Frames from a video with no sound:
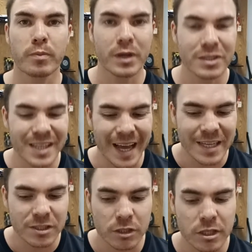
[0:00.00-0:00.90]
because it
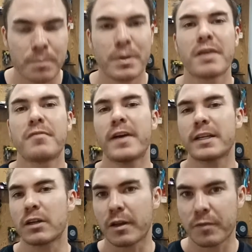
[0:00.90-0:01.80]
has such a big effect
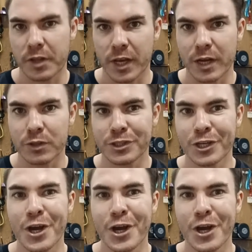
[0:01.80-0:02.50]
on everything else.